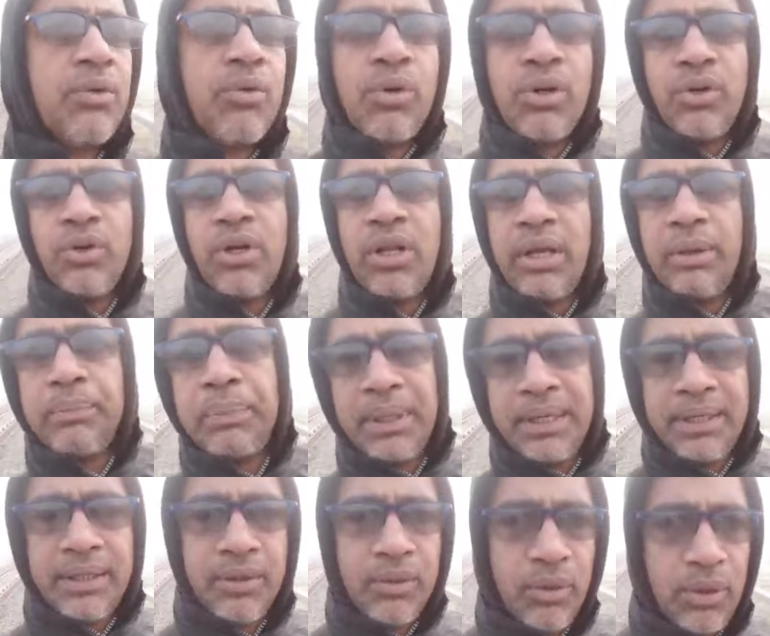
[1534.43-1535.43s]
what will
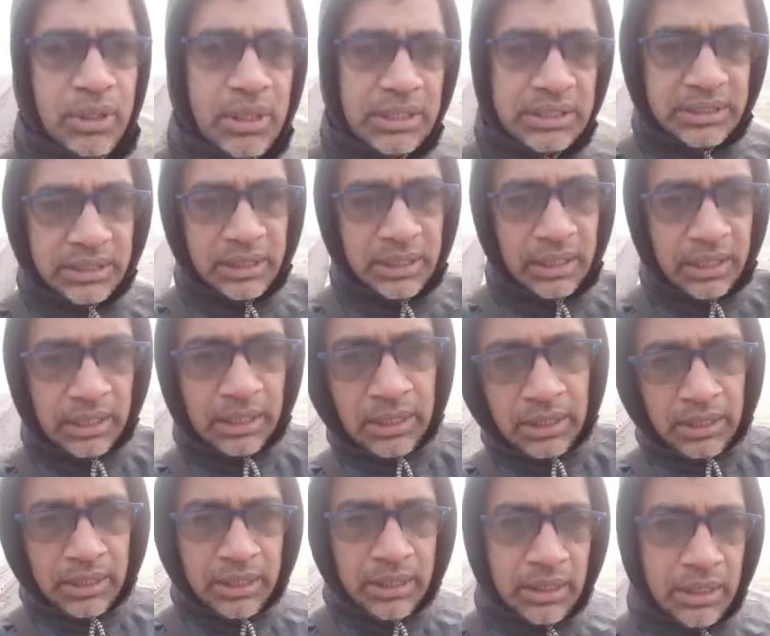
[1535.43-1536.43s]
happen, what
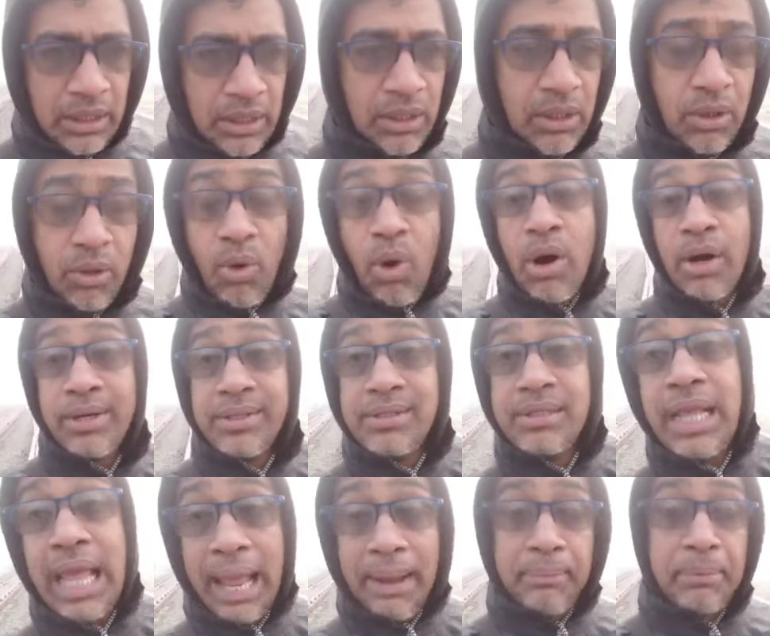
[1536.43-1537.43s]

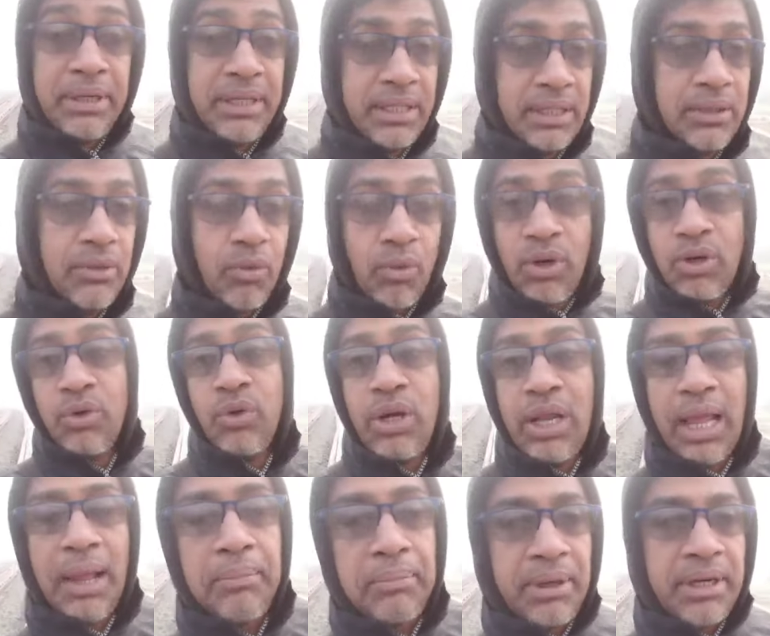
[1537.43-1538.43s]
is happening, what will
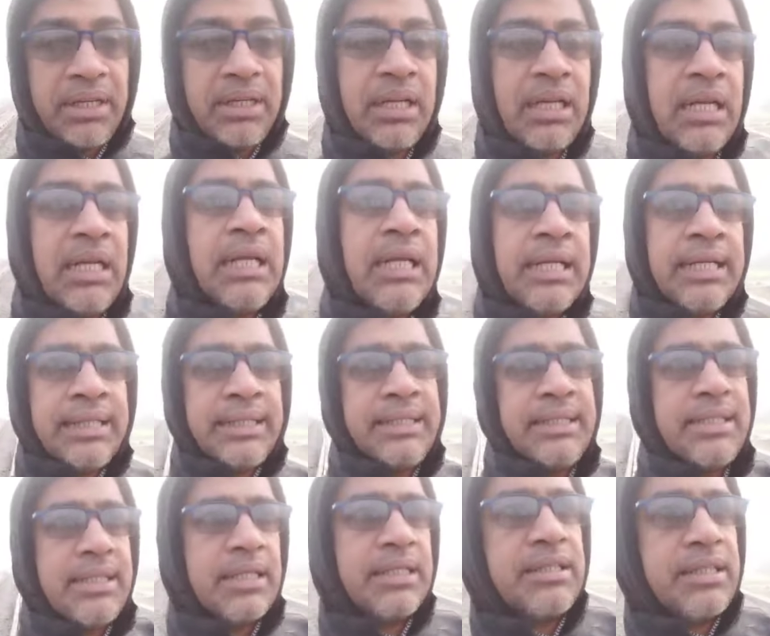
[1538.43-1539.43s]
happen.
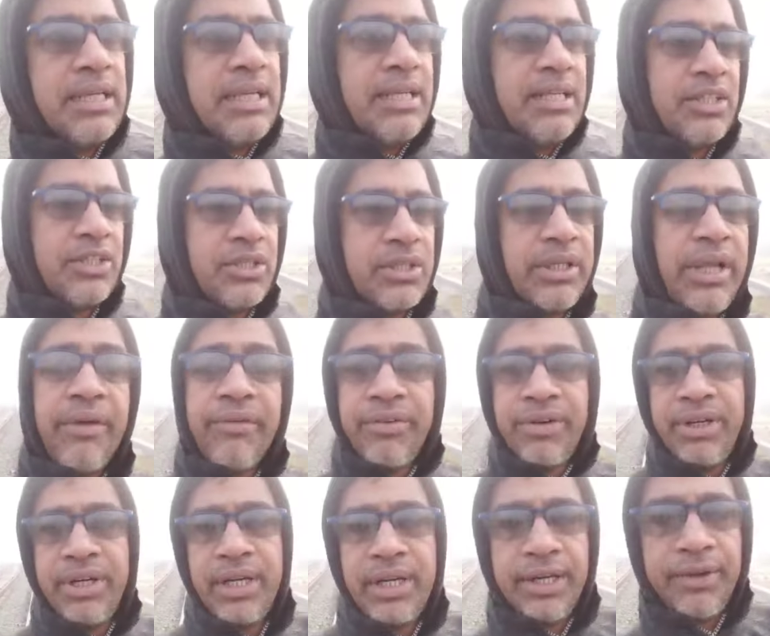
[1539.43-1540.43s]
These are things
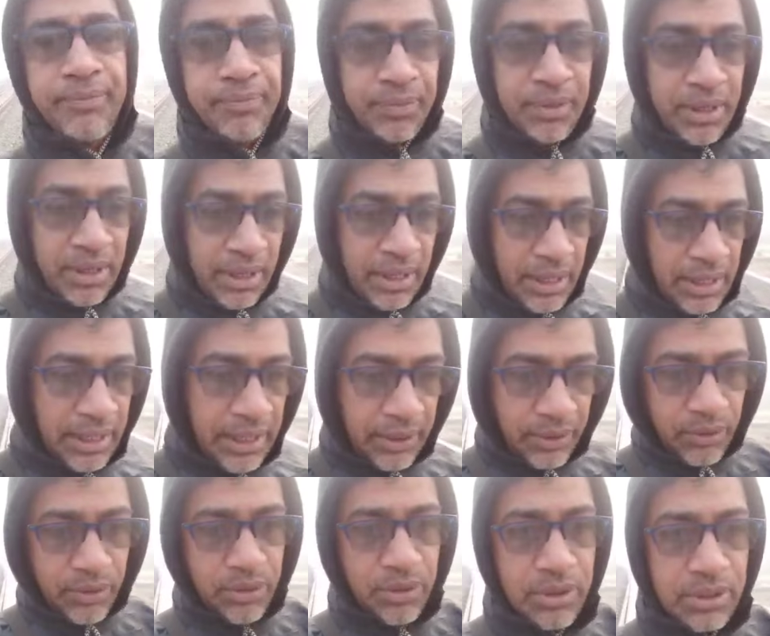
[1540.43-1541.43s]
every day
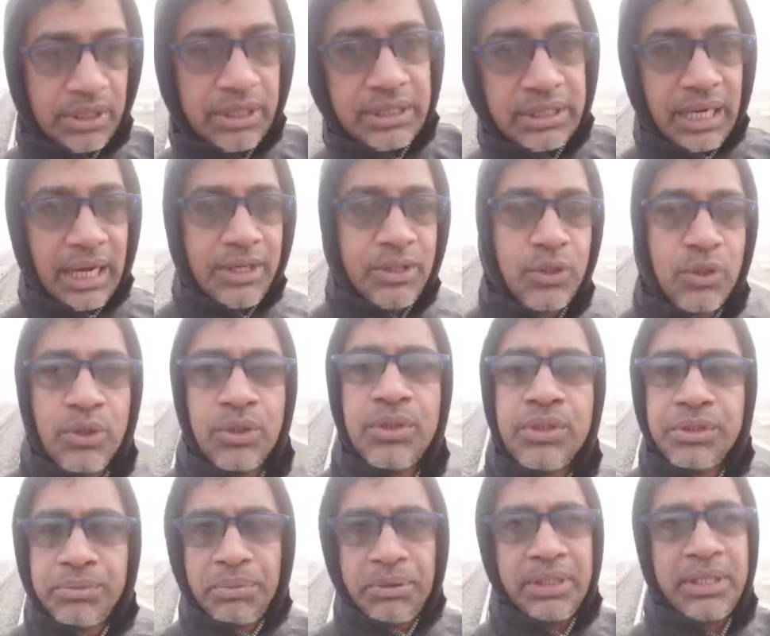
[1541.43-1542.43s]
you try to
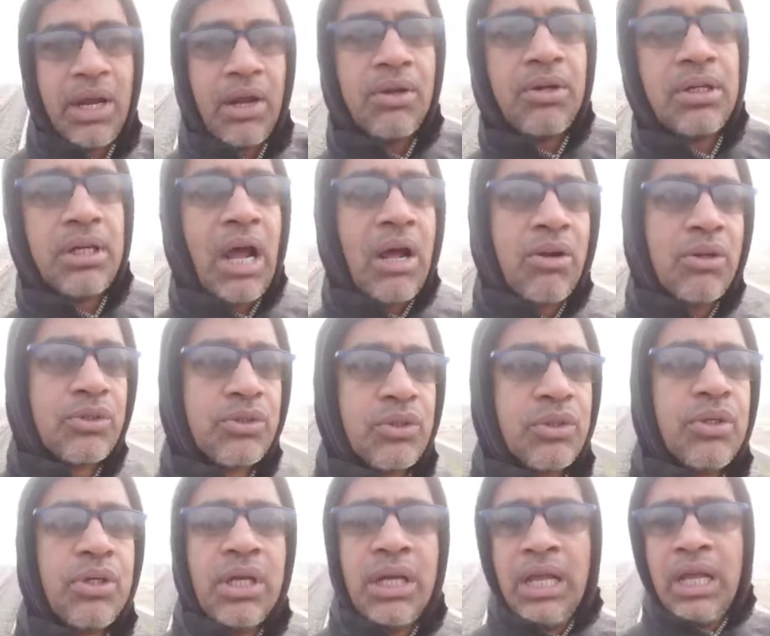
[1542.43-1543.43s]
speak. Now,
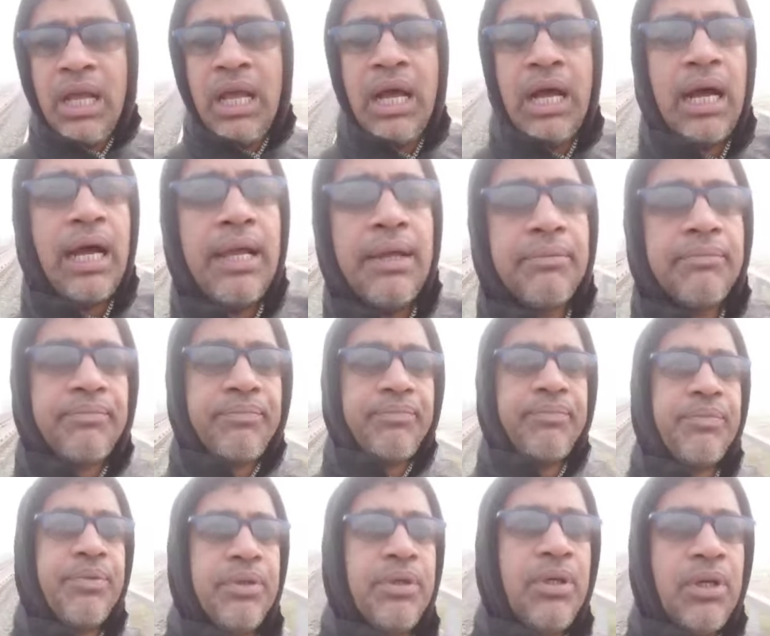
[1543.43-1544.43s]
so I am
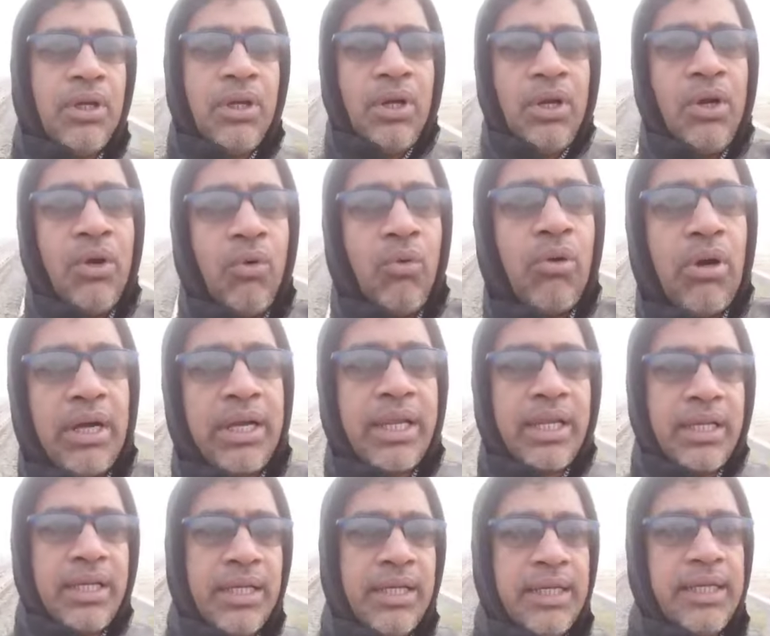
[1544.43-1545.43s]

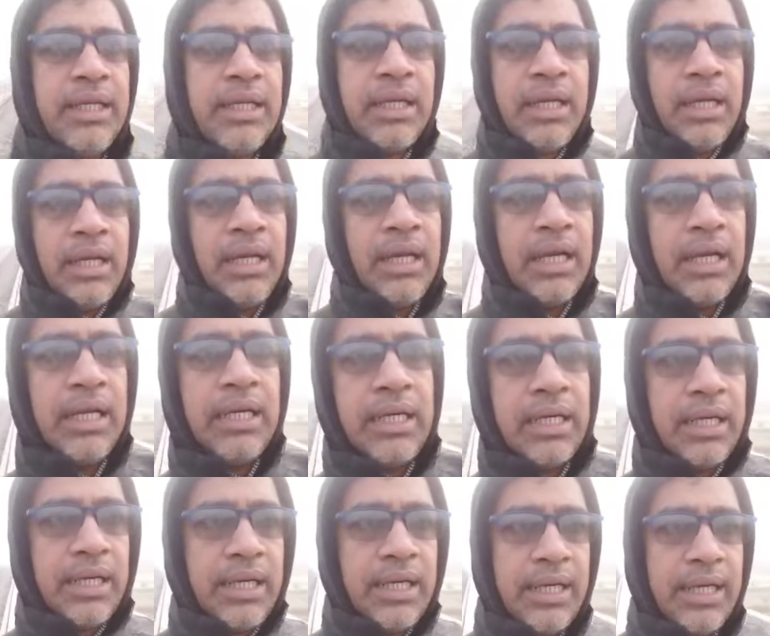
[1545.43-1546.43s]
walking,
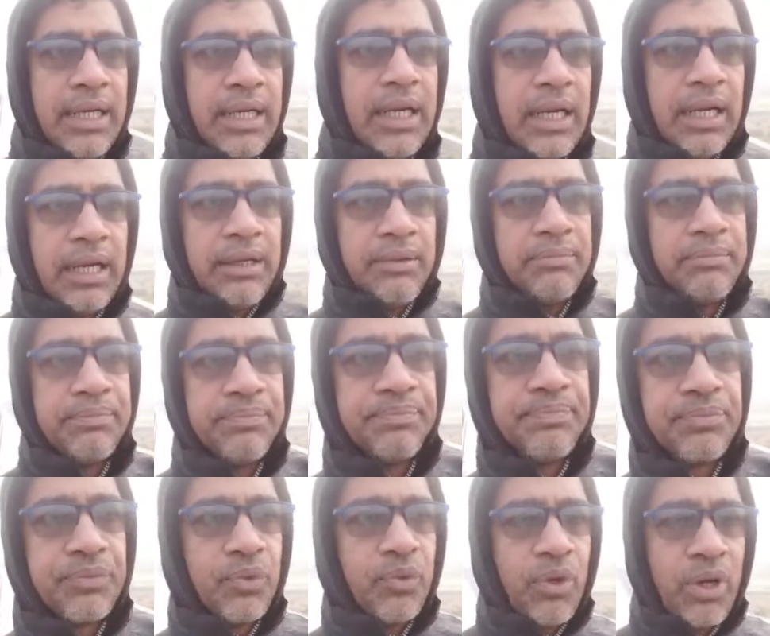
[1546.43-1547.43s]
and I am
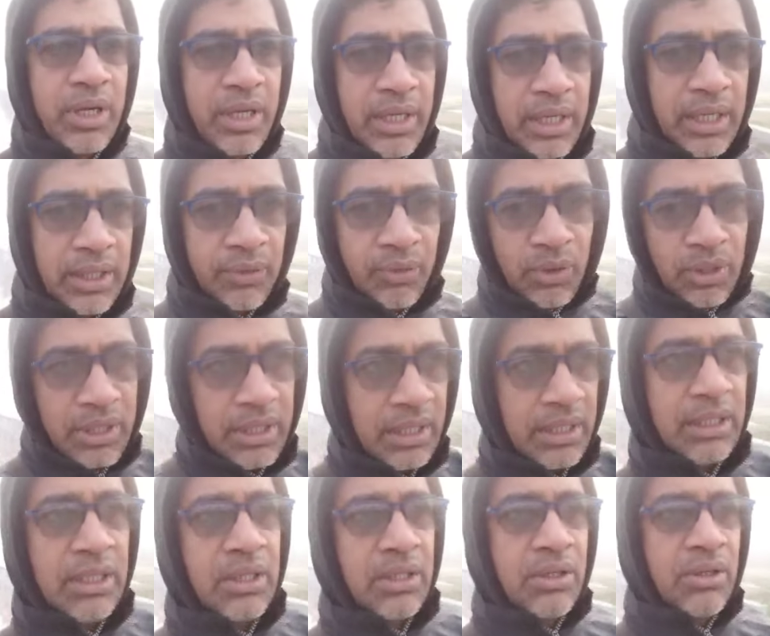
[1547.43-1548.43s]
walking and
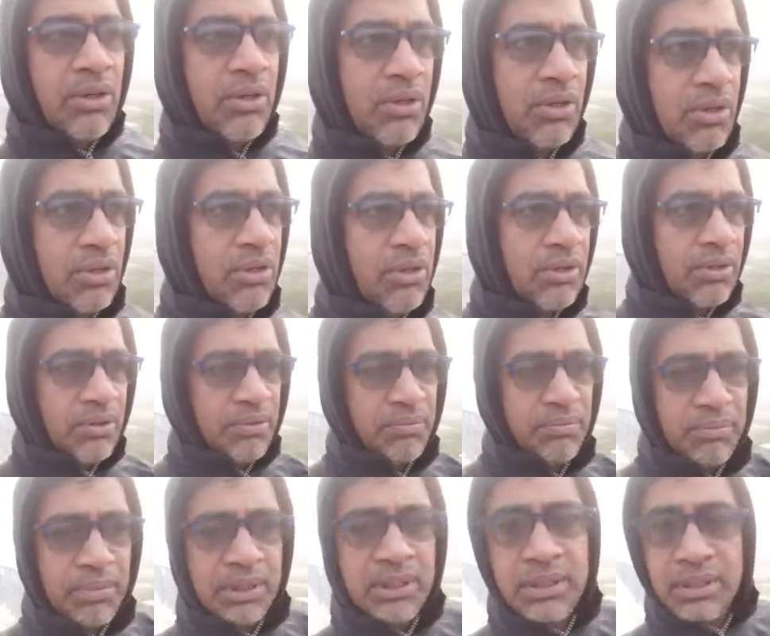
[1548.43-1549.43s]
walking. No,
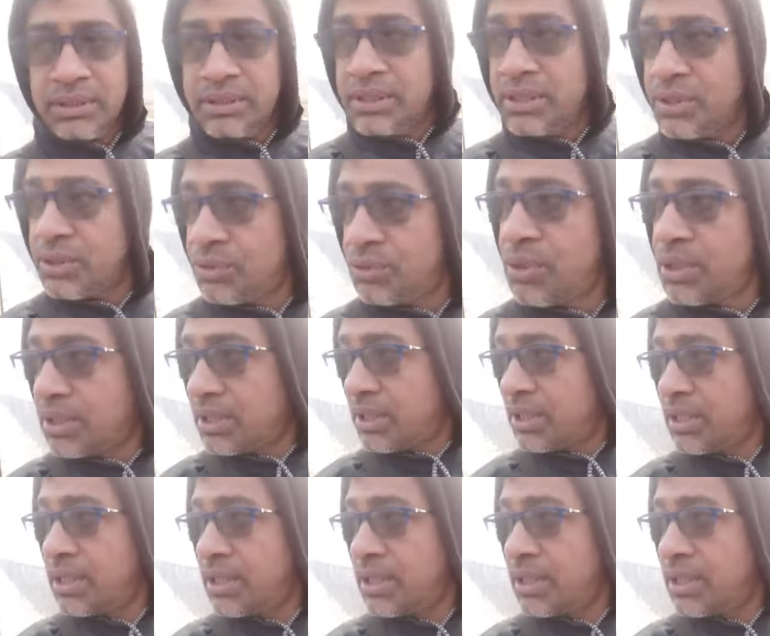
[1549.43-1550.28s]
but just wait.